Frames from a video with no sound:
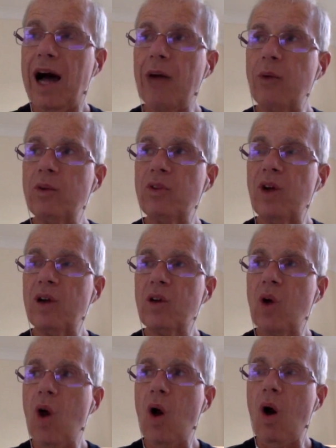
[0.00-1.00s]
was on
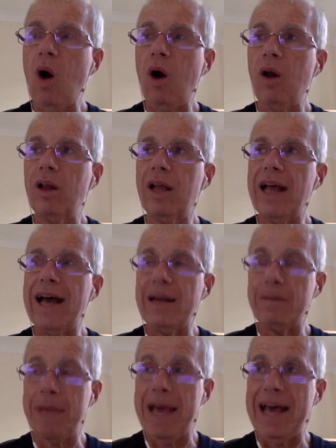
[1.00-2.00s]
call at
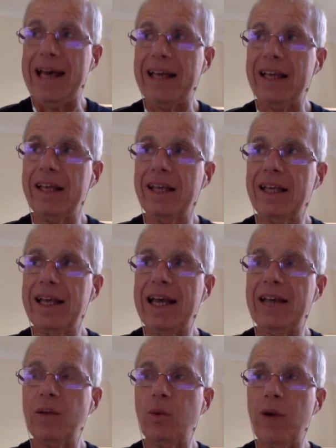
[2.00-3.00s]
a bank,
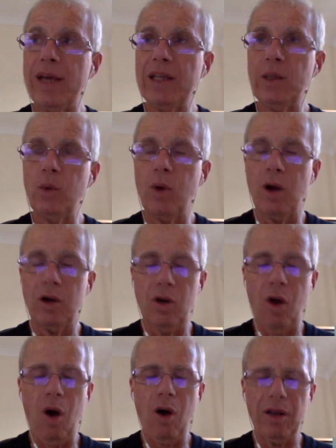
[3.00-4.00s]
and the way you were on
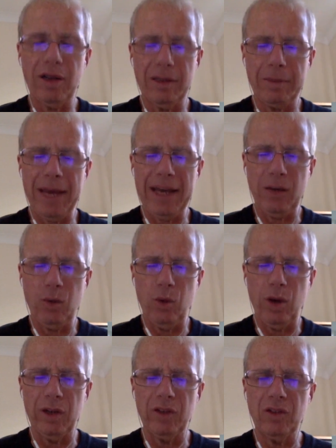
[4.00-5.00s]
call at the bank
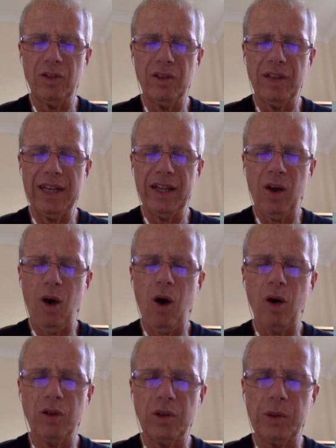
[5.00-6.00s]
was they
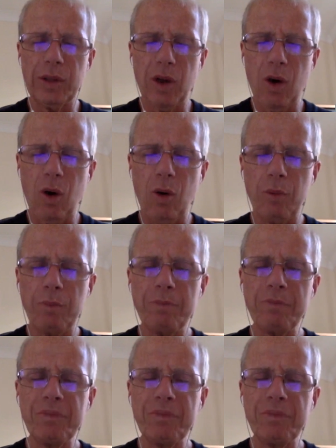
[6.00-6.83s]
called you at home,